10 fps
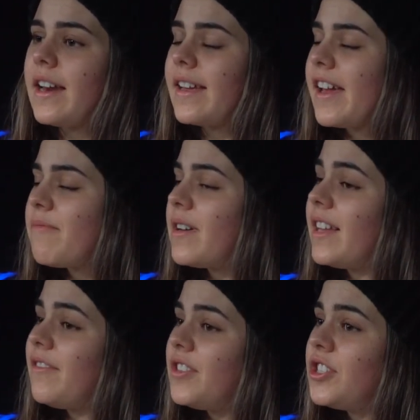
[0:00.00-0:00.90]
I gave my
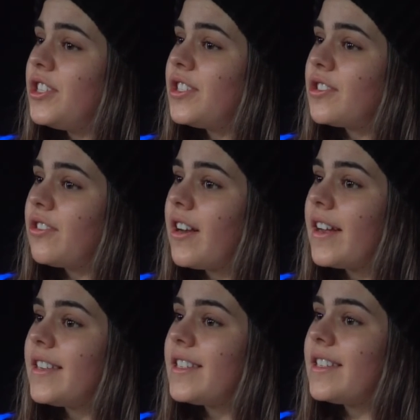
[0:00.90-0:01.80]
life to Jesus
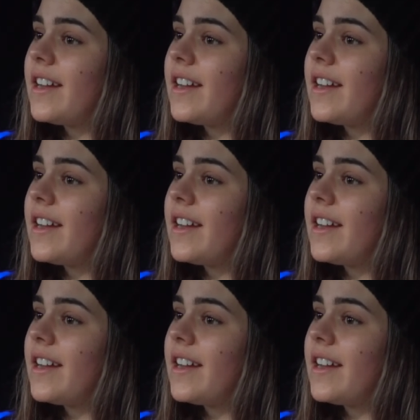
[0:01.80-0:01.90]
Christ.